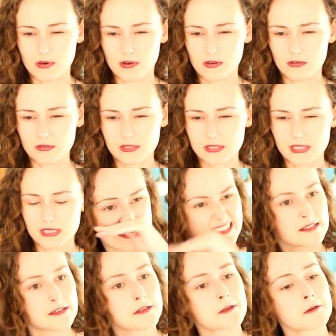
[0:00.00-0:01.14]
I think
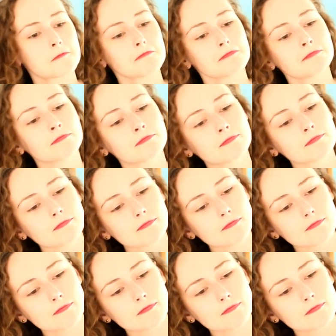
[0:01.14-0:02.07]
it's the Sandman.